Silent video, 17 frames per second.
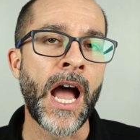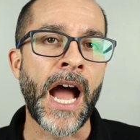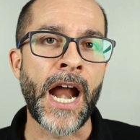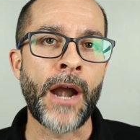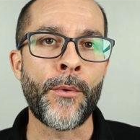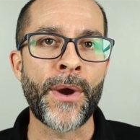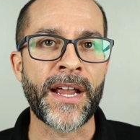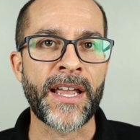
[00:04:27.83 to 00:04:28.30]

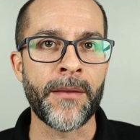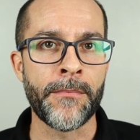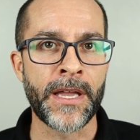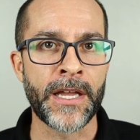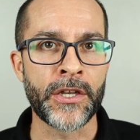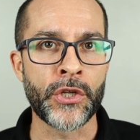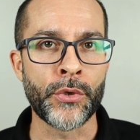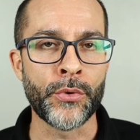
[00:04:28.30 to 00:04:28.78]
I
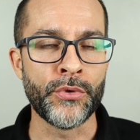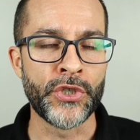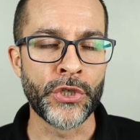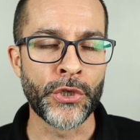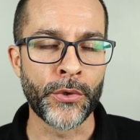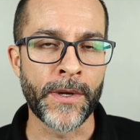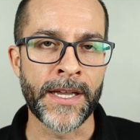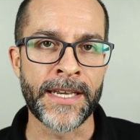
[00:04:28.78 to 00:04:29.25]
recommend you
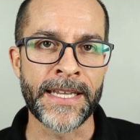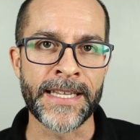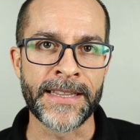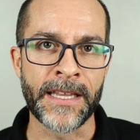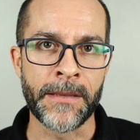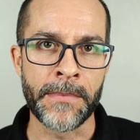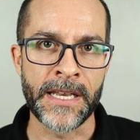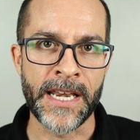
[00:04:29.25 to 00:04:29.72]
do an
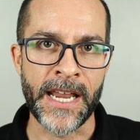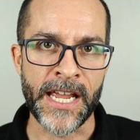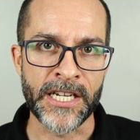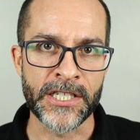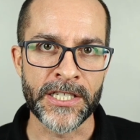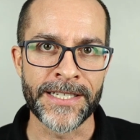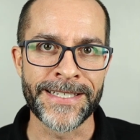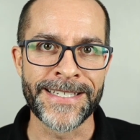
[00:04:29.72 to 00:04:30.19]

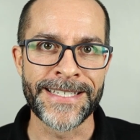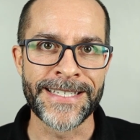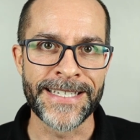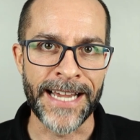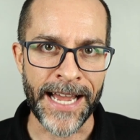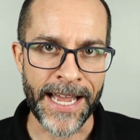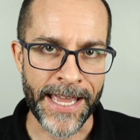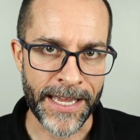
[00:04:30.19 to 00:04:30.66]
elimination
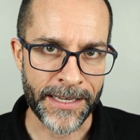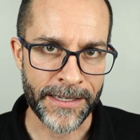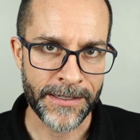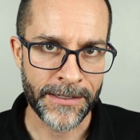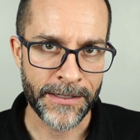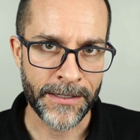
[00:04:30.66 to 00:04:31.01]
diet.